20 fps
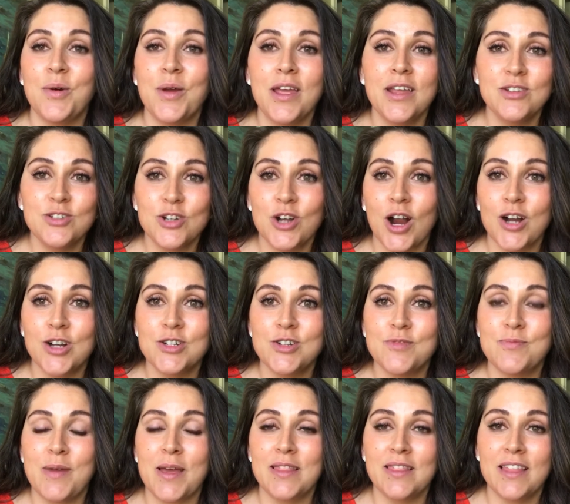in charge
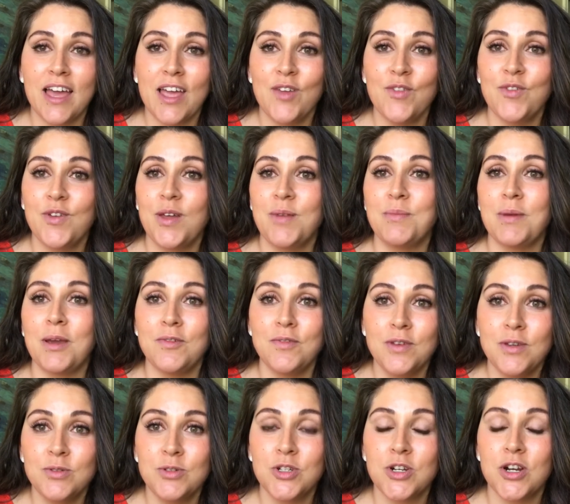of my life and my
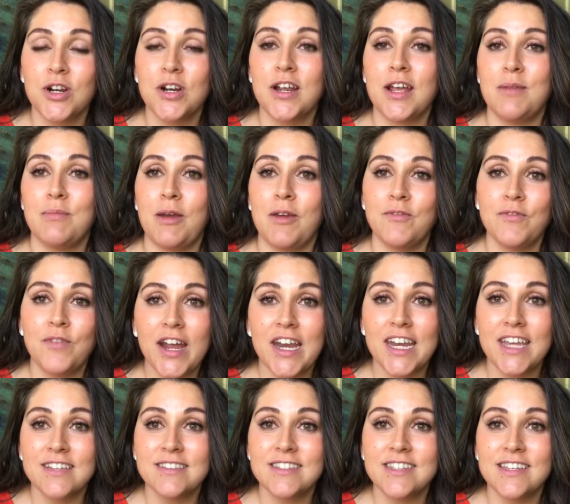future and my
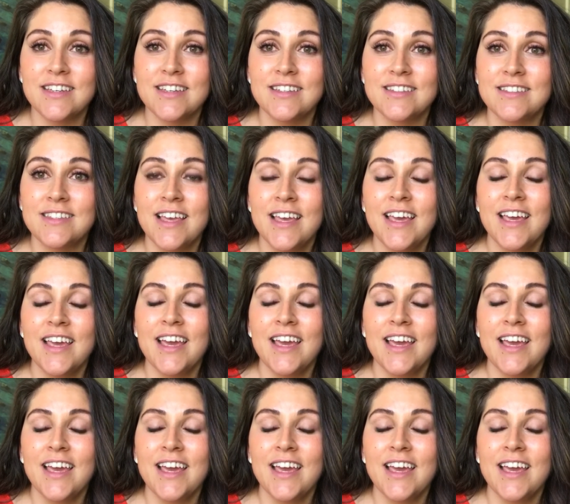finances,